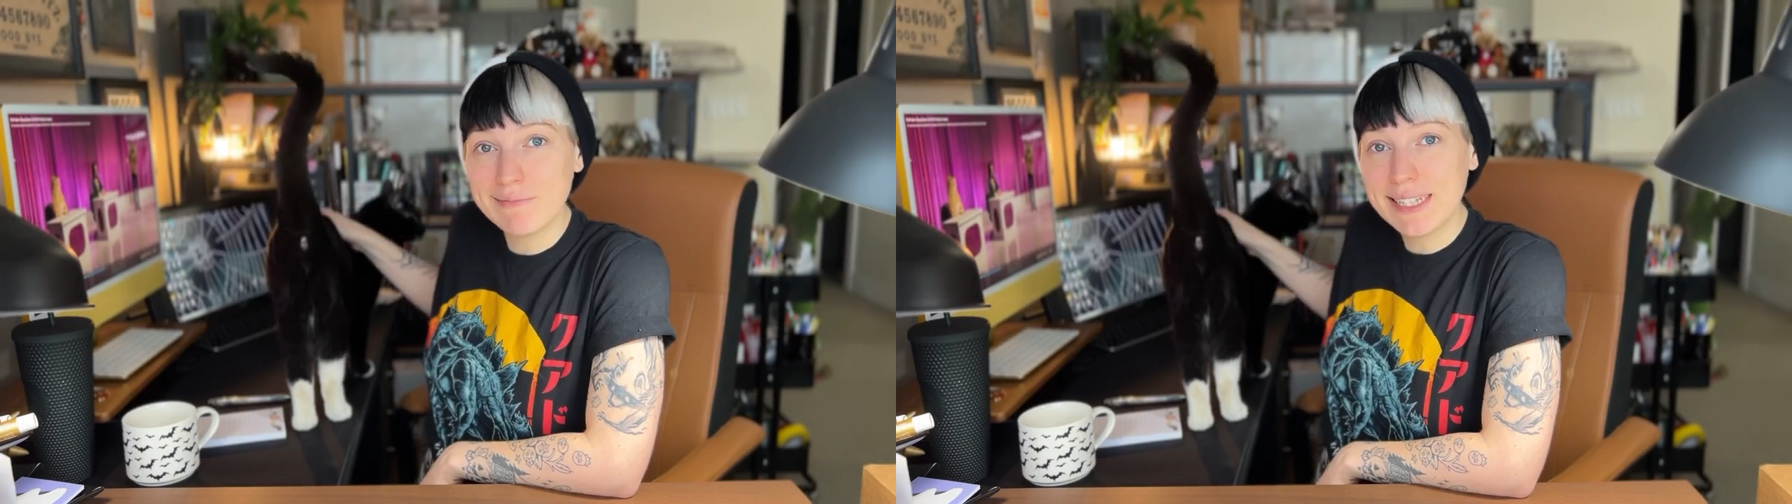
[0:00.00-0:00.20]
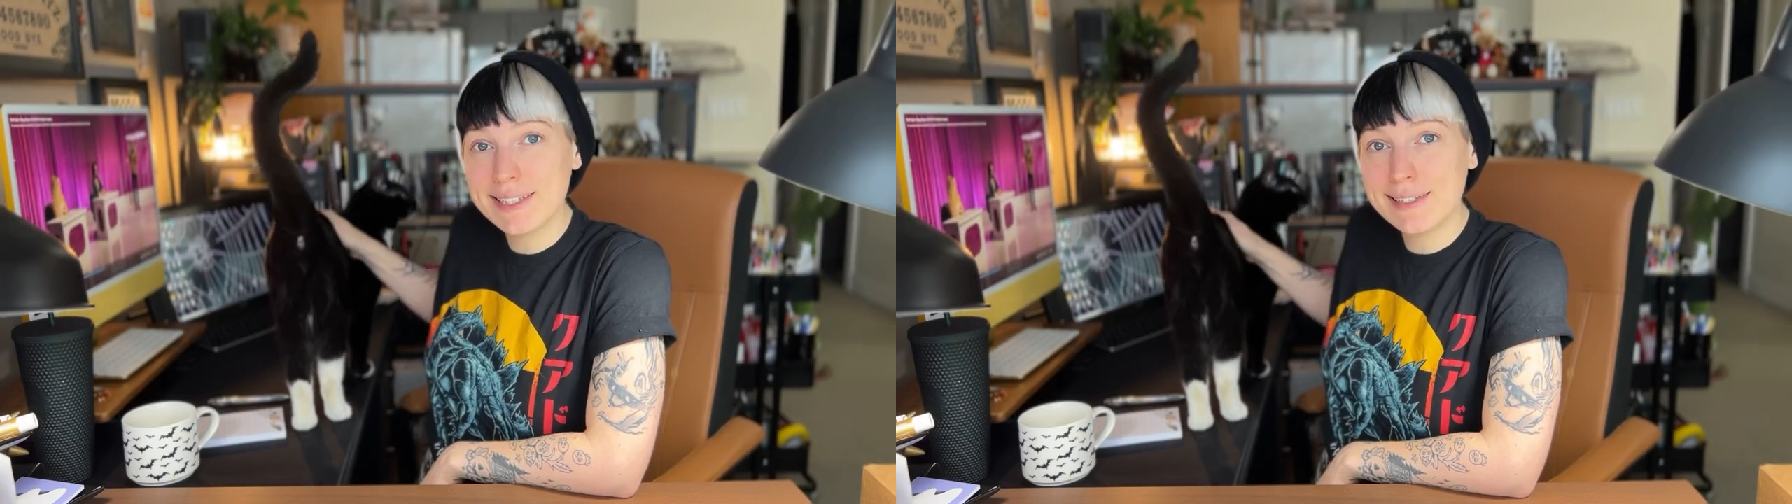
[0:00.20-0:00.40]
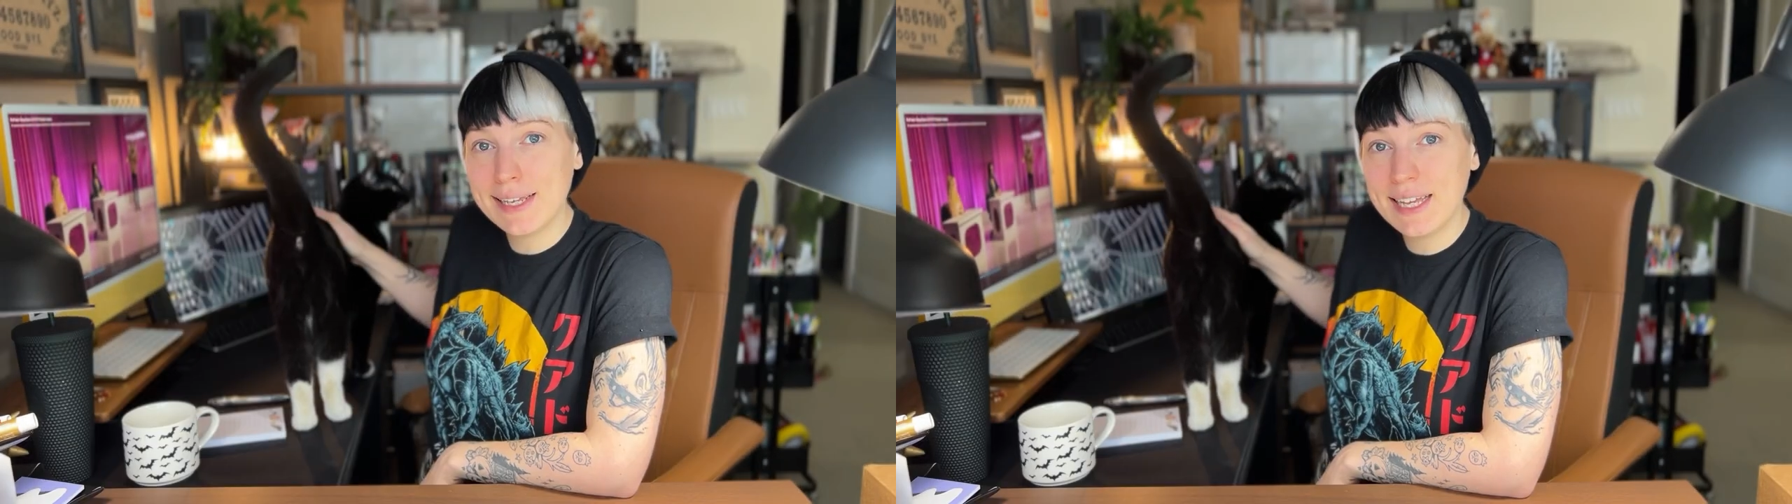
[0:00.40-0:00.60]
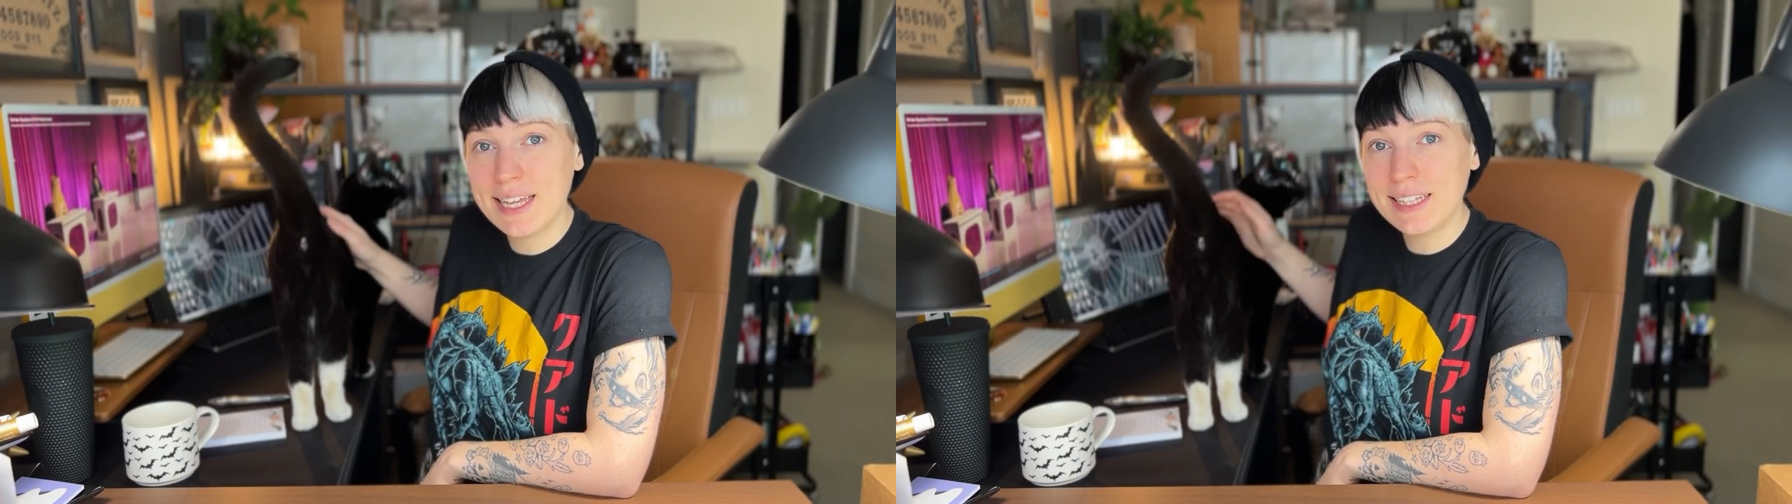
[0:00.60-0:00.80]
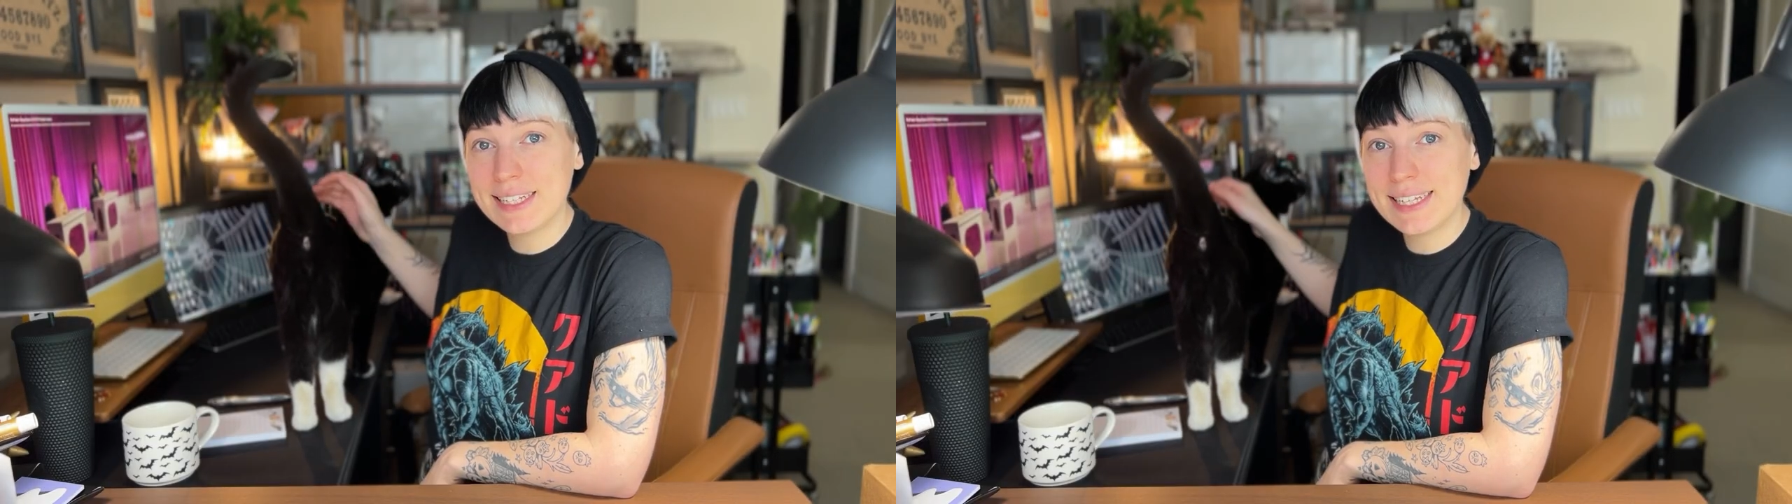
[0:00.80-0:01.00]
let's
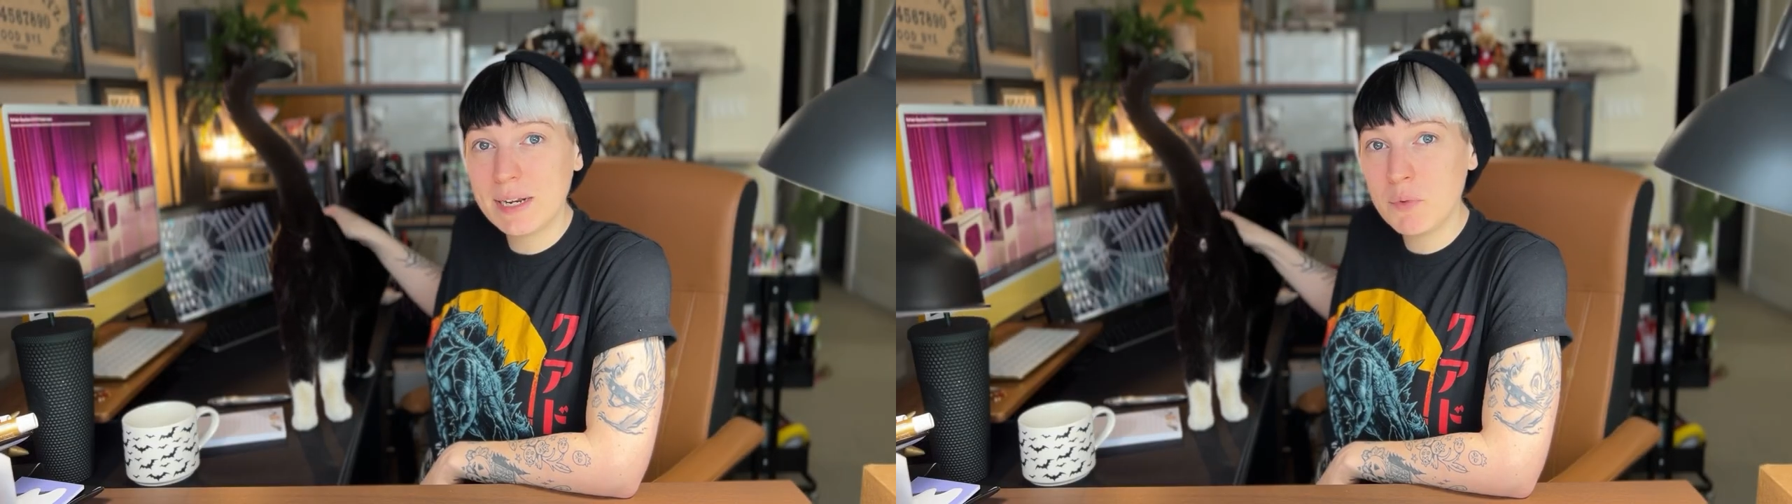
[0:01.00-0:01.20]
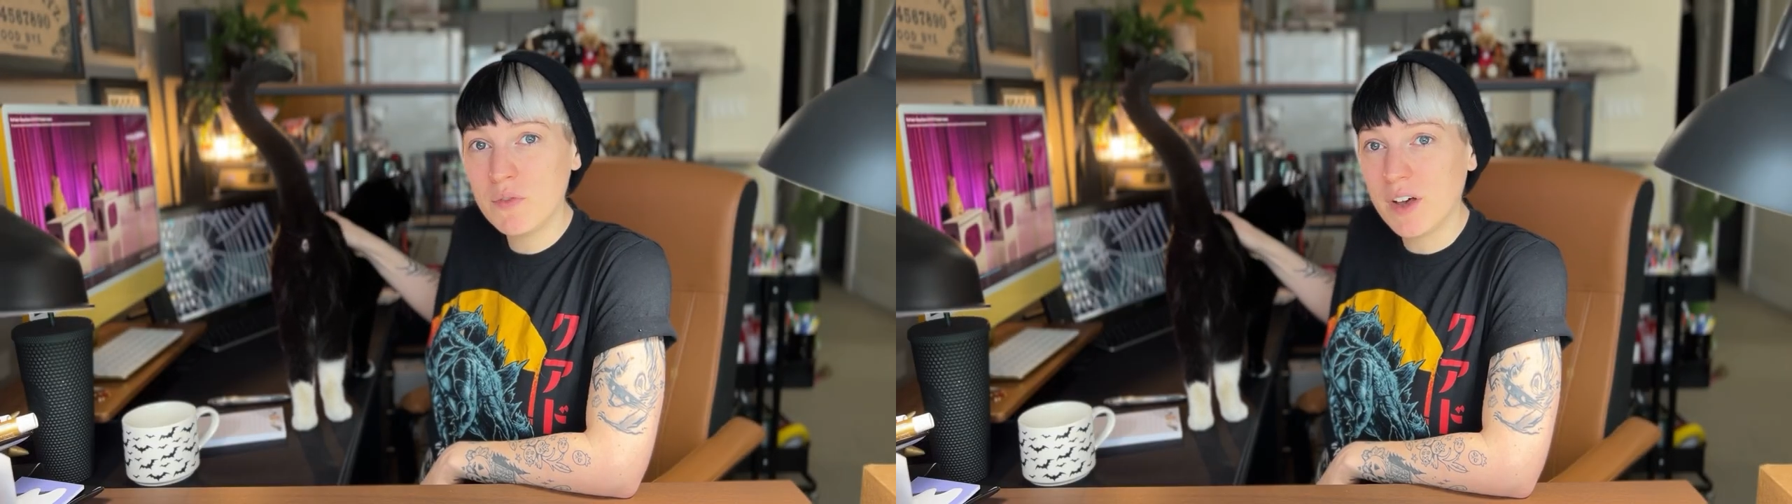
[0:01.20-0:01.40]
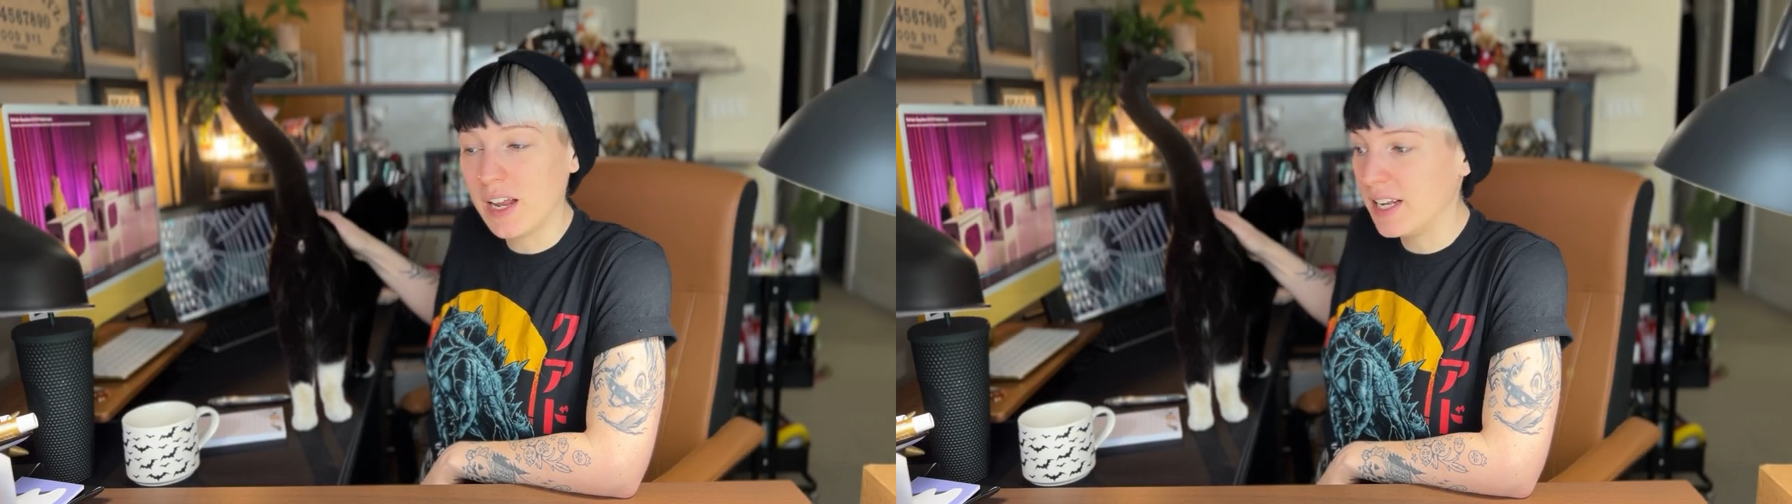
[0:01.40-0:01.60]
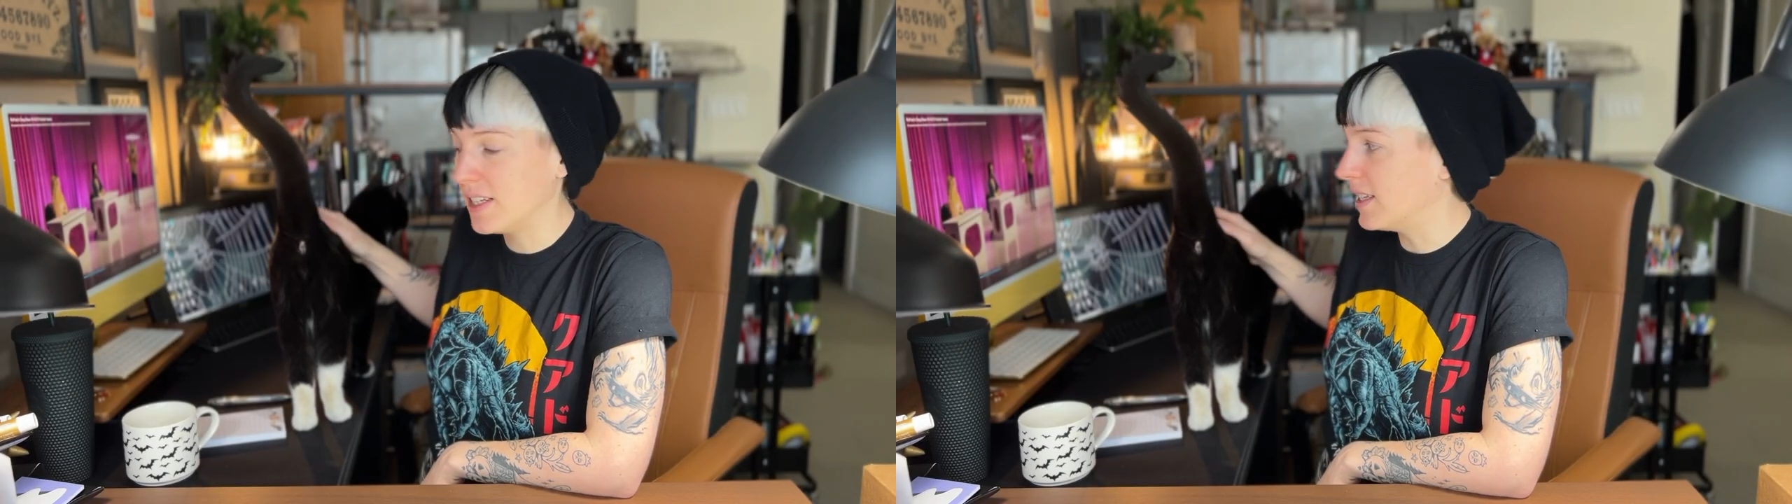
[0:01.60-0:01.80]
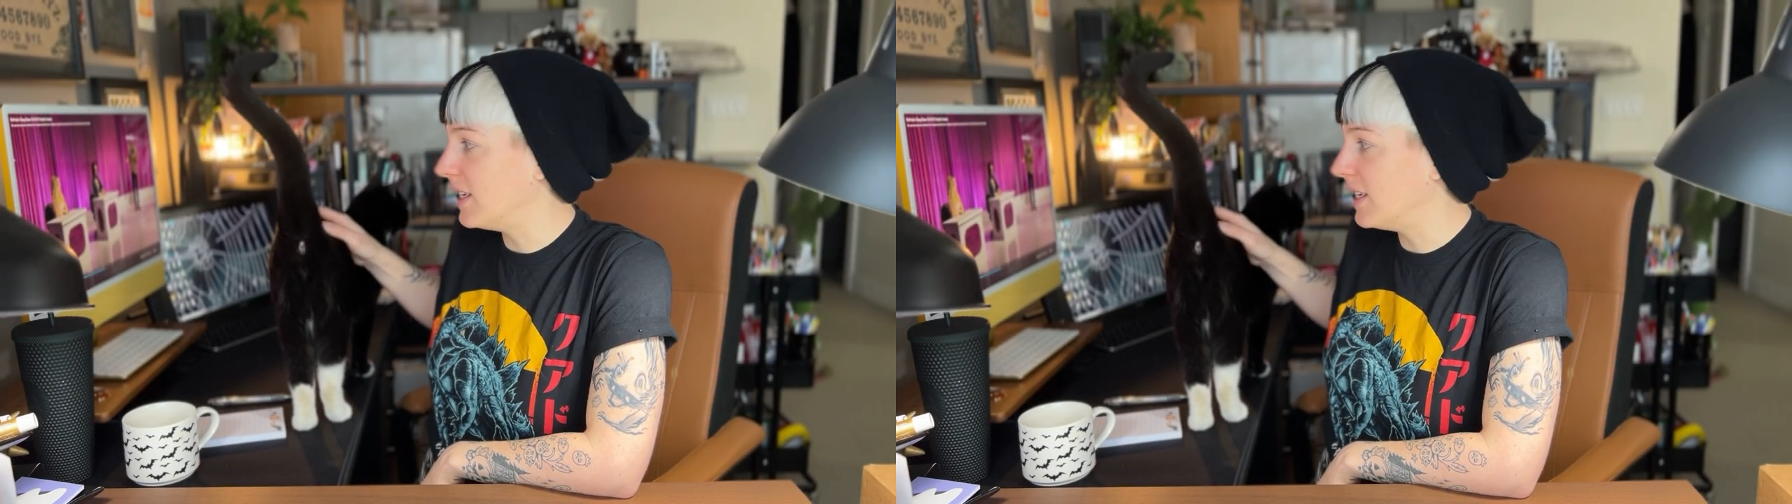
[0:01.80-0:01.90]
uh, let's get a move on. It's